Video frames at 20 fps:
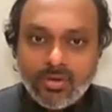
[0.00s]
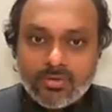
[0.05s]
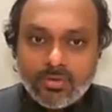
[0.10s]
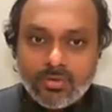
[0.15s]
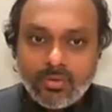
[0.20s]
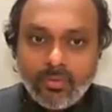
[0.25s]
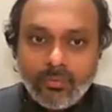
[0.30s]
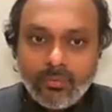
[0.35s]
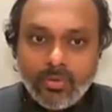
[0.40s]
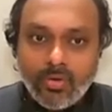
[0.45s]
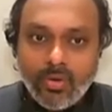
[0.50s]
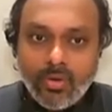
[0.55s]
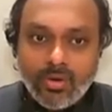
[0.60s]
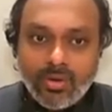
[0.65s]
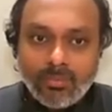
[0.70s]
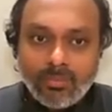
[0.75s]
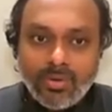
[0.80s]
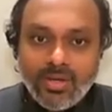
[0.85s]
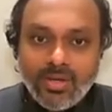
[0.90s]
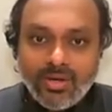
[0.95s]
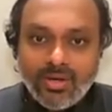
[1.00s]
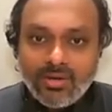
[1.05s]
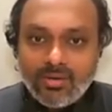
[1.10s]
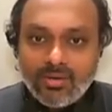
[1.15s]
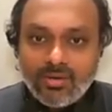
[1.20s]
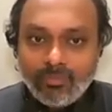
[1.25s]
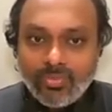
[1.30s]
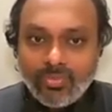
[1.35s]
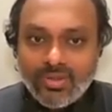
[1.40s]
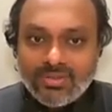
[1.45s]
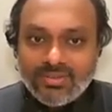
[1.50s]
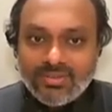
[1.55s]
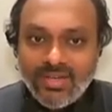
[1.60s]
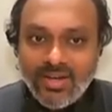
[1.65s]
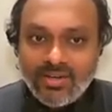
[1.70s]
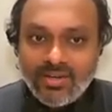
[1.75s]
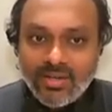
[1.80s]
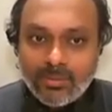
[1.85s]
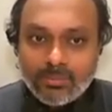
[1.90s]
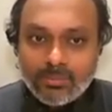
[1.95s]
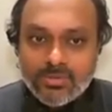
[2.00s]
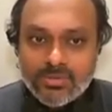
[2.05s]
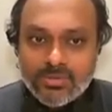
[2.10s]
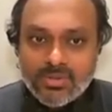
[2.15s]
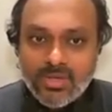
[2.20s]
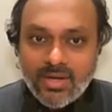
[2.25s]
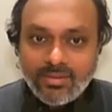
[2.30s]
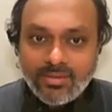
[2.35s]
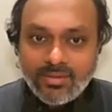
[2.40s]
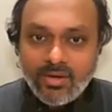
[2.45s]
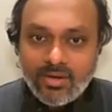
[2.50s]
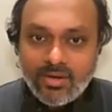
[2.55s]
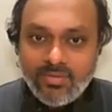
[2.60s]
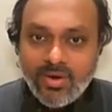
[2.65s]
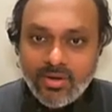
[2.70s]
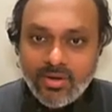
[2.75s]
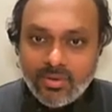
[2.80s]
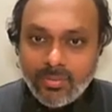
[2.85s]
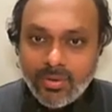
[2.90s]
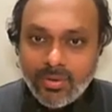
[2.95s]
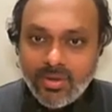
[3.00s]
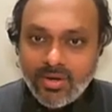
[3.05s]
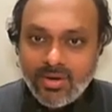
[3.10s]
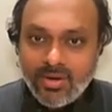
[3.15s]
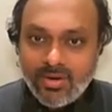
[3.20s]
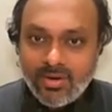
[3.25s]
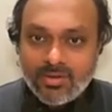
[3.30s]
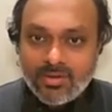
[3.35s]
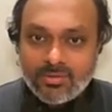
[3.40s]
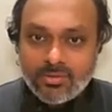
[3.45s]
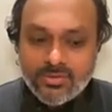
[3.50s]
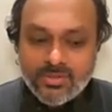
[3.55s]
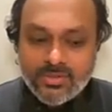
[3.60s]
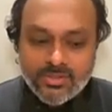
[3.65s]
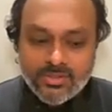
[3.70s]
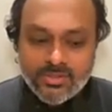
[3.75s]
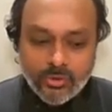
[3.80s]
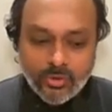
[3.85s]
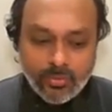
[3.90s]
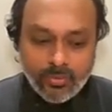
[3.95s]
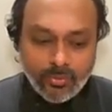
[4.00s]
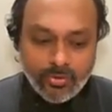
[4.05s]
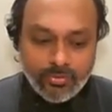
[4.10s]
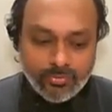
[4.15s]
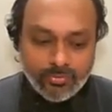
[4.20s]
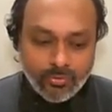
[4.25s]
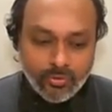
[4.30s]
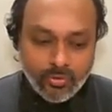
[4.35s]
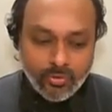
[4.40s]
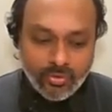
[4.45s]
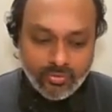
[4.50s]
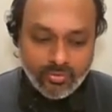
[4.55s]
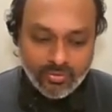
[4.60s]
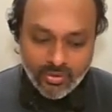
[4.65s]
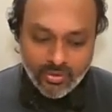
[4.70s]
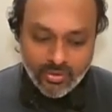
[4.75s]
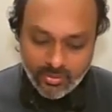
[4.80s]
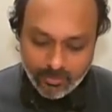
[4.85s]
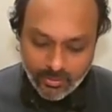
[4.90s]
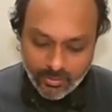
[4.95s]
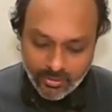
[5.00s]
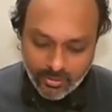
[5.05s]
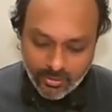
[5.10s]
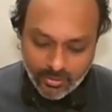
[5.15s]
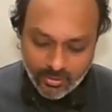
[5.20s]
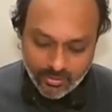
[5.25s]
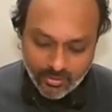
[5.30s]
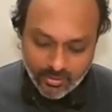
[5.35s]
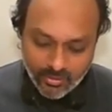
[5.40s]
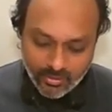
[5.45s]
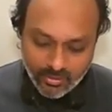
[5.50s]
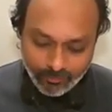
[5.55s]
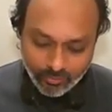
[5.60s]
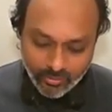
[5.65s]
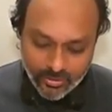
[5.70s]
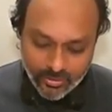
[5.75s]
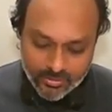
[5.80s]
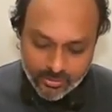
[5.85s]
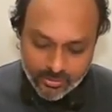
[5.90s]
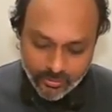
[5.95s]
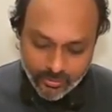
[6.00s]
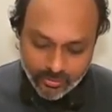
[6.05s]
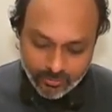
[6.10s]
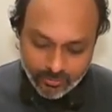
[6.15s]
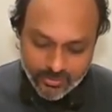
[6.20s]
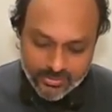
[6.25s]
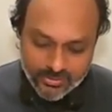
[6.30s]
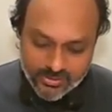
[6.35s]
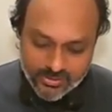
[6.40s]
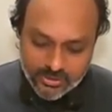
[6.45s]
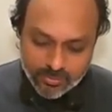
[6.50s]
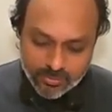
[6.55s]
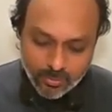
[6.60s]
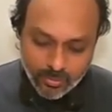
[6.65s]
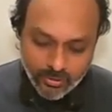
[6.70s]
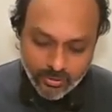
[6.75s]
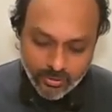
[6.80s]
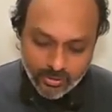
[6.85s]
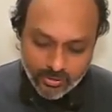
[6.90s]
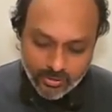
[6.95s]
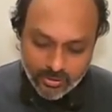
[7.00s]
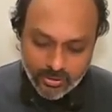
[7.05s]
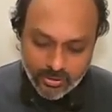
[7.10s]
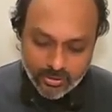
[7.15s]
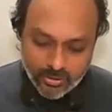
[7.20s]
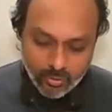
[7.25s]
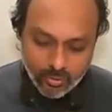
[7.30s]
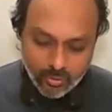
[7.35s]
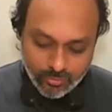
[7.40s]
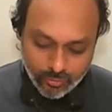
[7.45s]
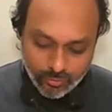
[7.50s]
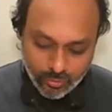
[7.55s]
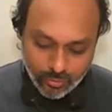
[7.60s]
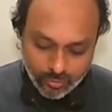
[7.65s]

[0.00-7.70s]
So you are doubling it 3 times and then divided by 100. So 62.4 you divided by 100, that is going to be 6.24.